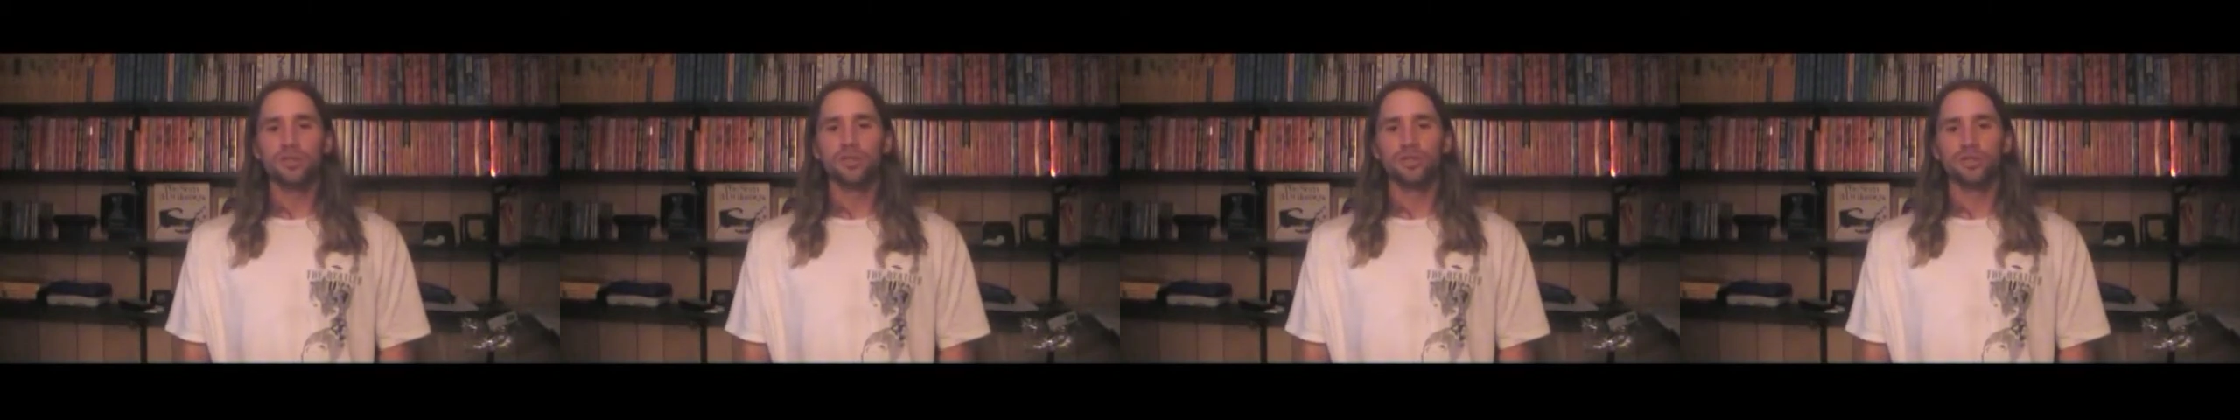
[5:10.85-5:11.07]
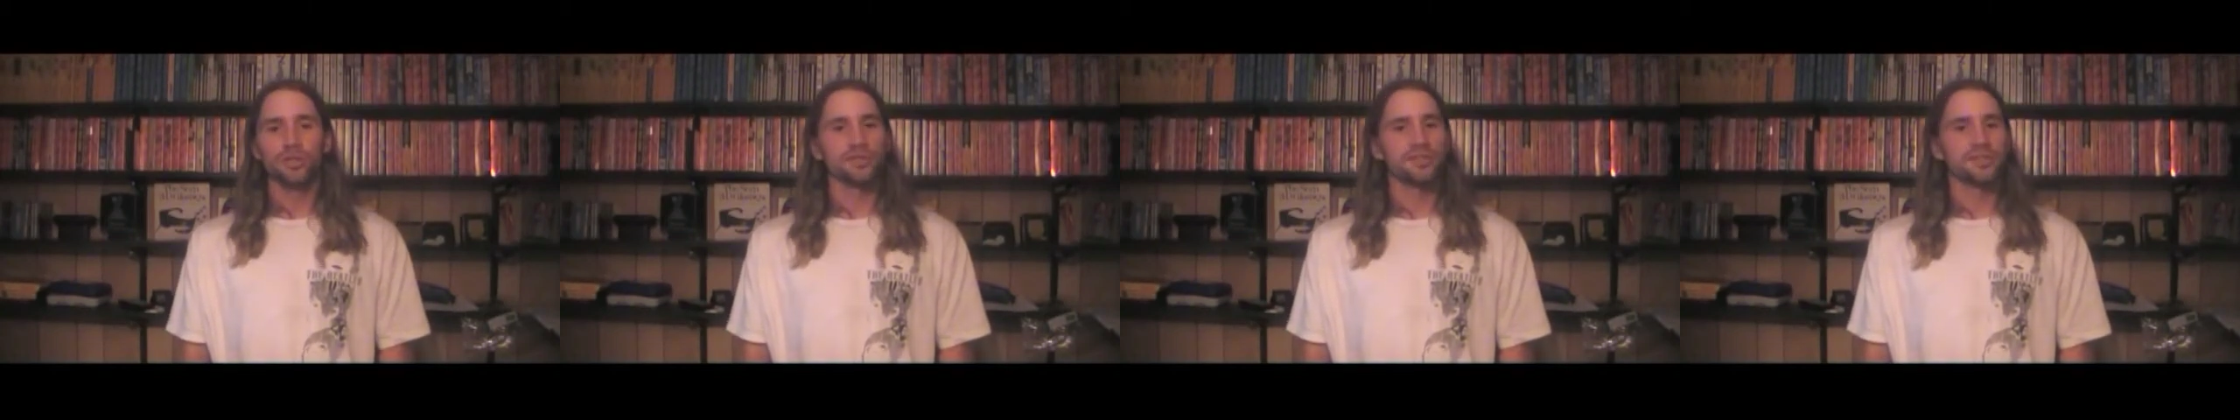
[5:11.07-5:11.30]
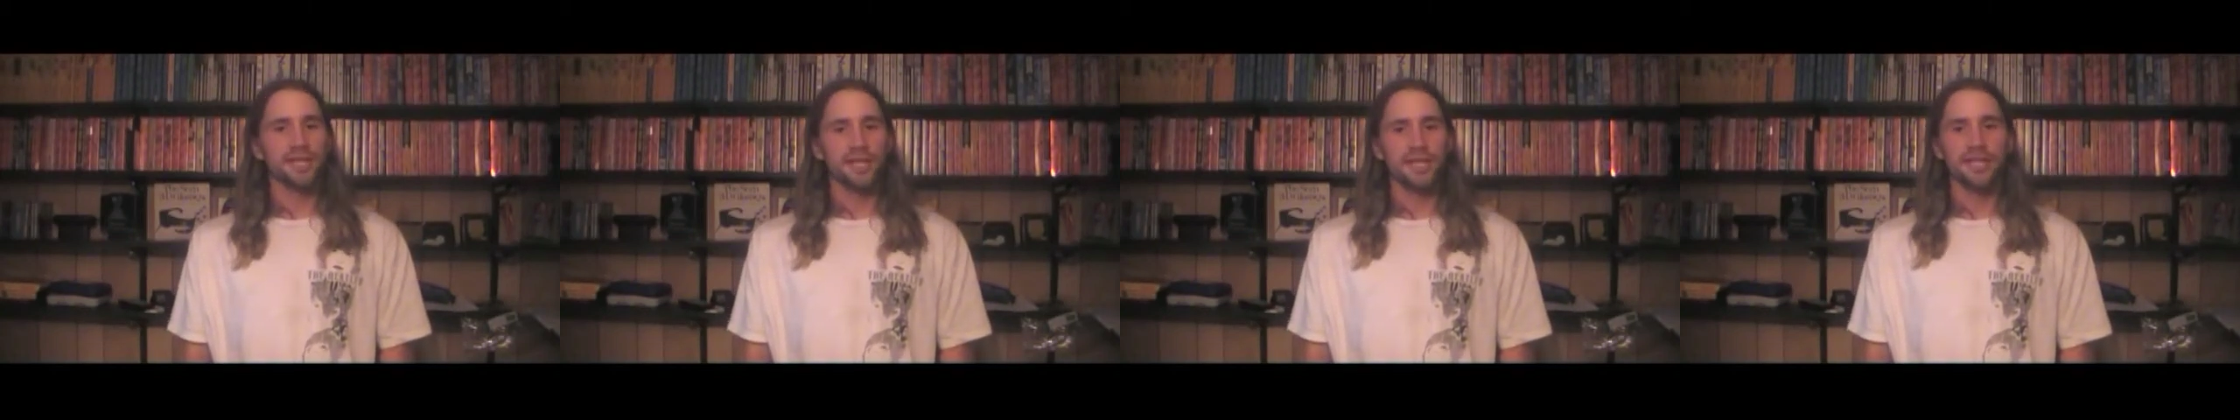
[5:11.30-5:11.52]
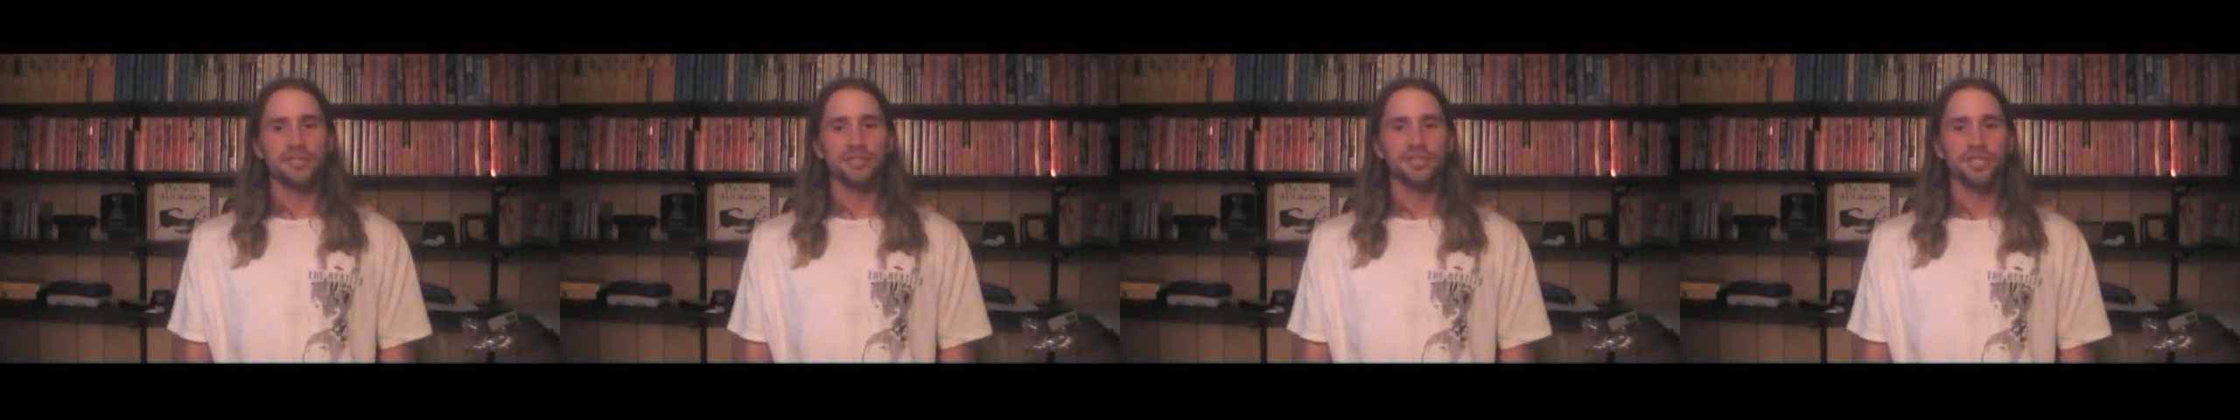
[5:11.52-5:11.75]
use your
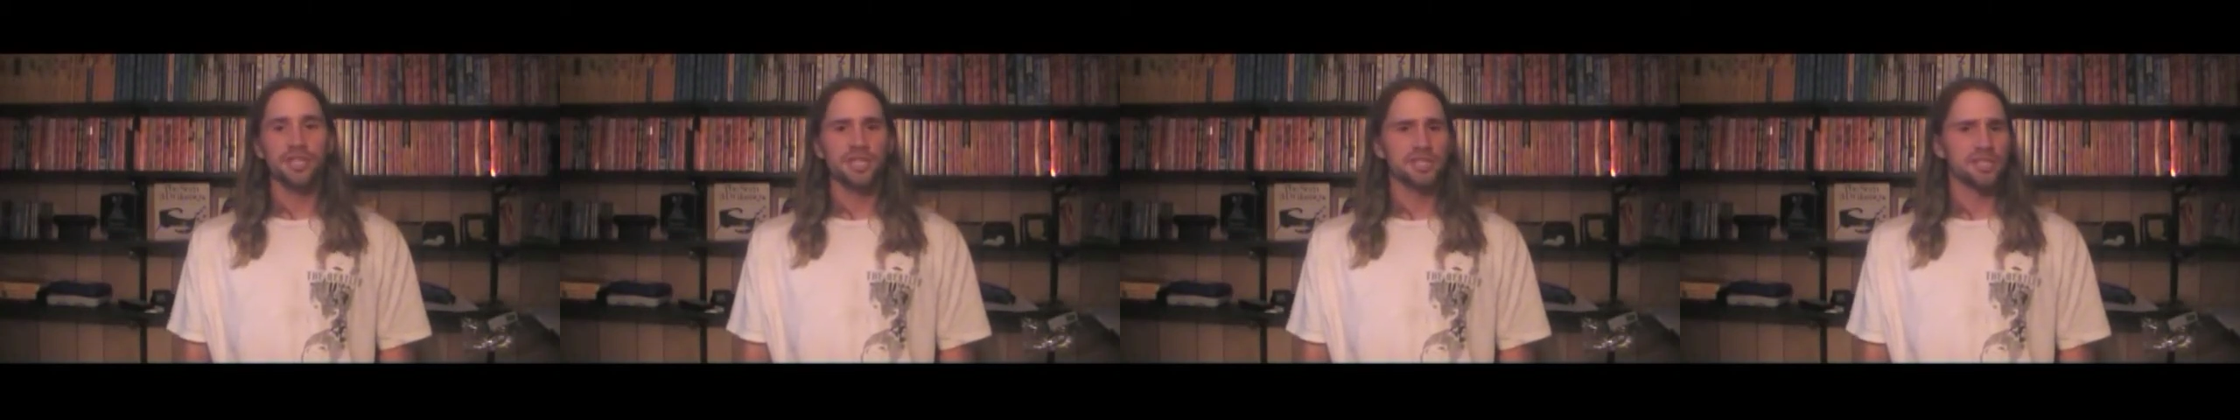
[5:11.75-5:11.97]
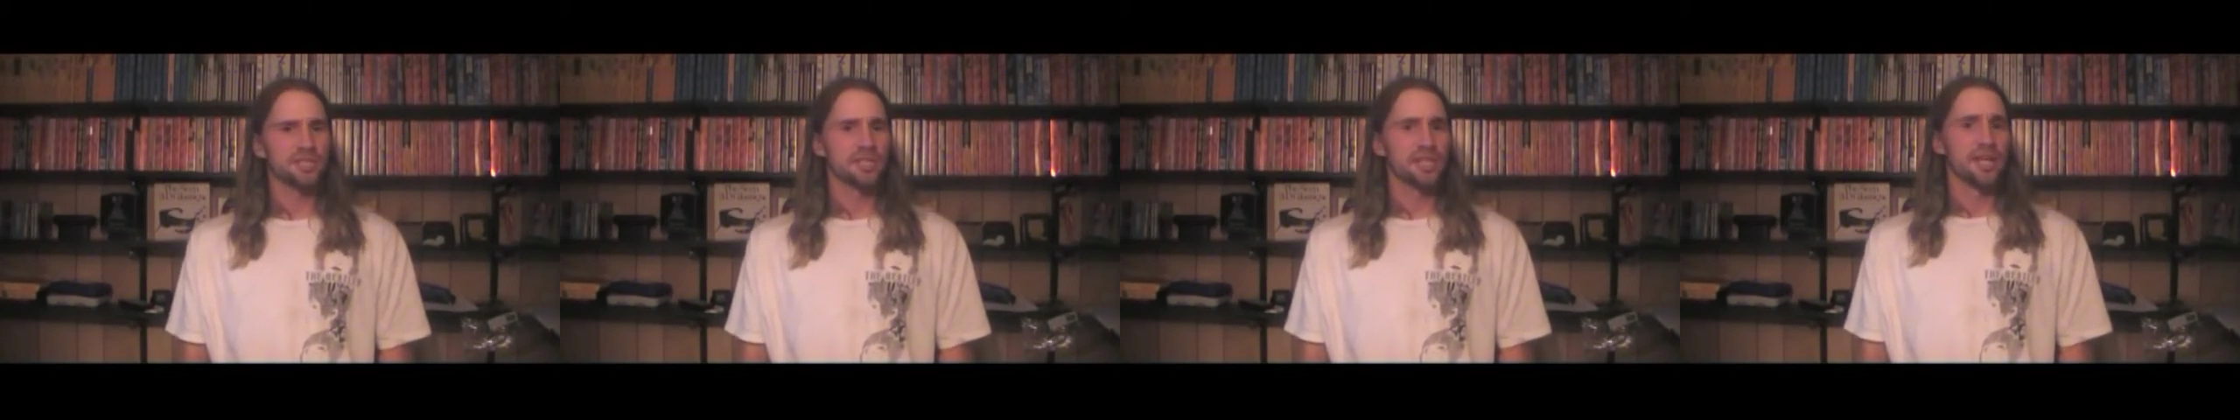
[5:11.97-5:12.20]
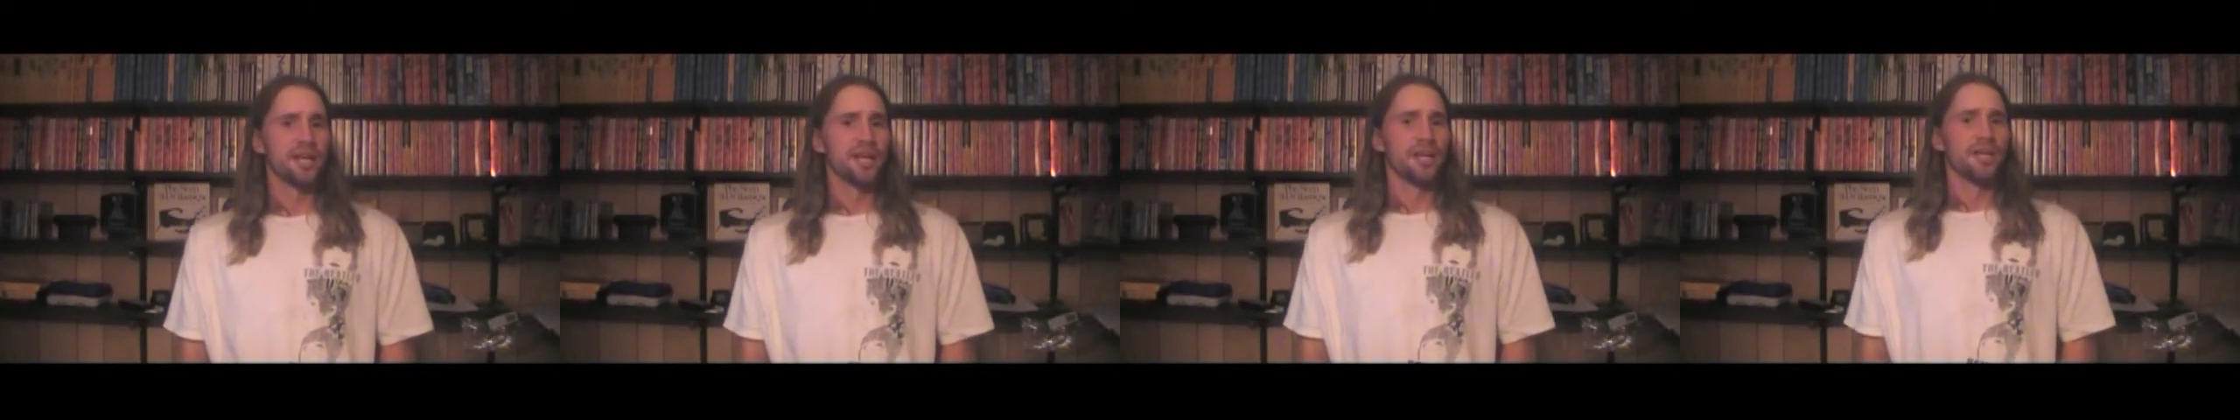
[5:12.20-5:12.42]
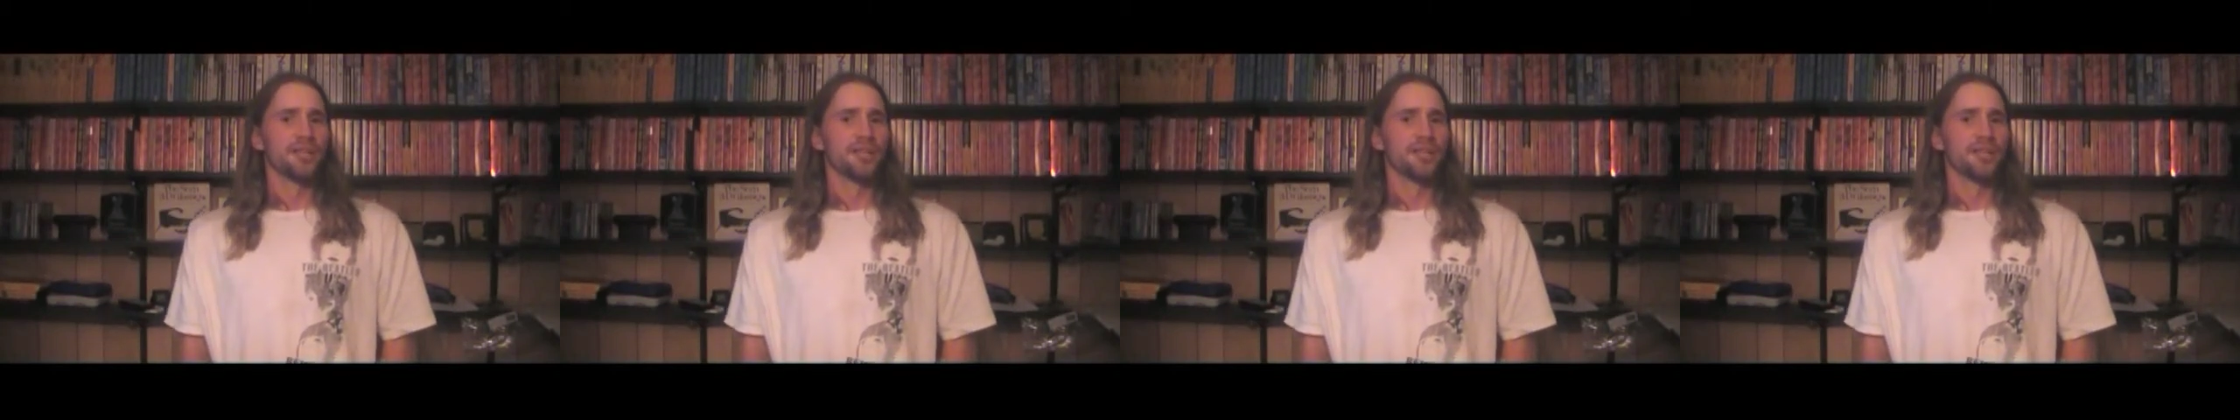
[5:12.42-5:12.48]
Sega Genesis